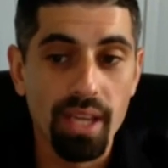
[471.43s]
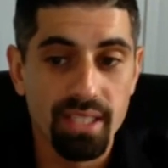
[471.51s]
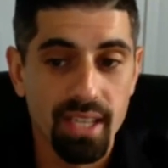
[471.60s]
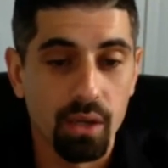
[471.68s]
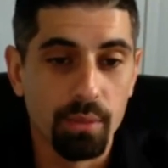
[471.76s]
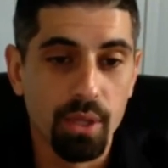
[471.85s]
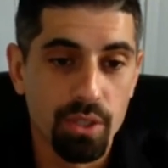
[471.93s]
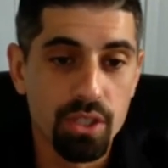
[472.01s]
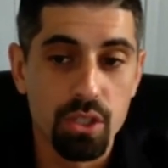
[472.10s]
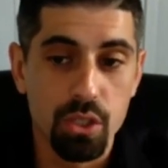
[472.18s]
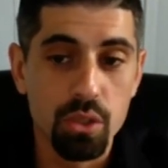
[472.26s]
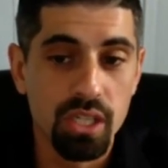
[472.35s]
settlement, which
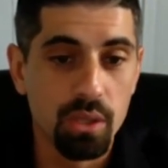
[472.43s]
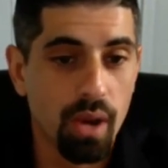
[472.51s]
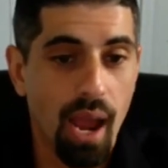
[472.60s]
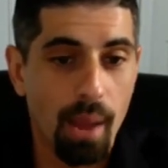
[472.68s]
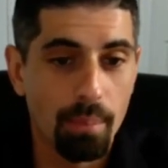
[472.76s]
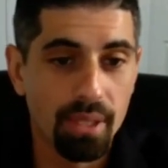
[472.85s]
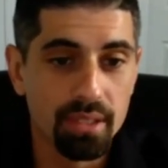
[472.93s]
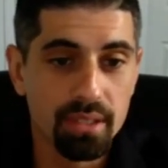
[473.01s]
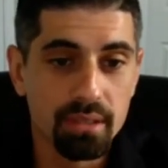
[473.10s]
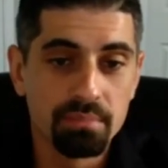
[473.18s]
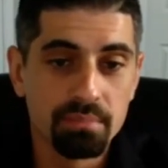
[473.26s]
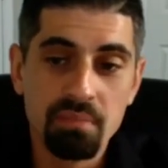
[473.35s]
is usually what
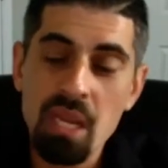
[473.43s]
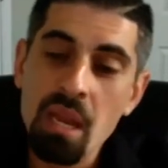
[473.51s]
happens.